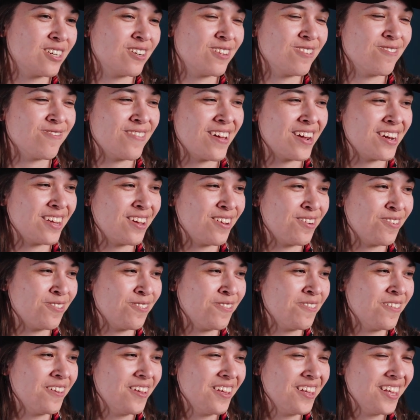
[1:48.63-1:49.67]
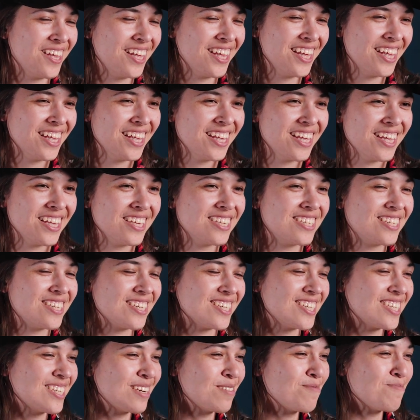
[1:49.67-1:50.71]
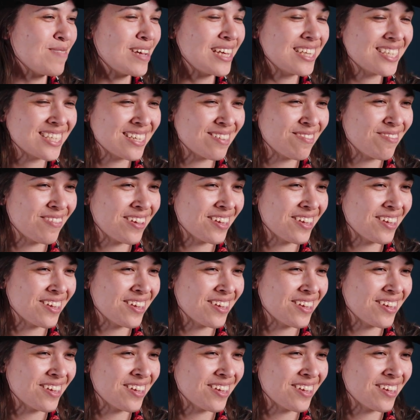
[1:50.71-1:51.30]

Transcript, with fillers: or the venue is just an amazing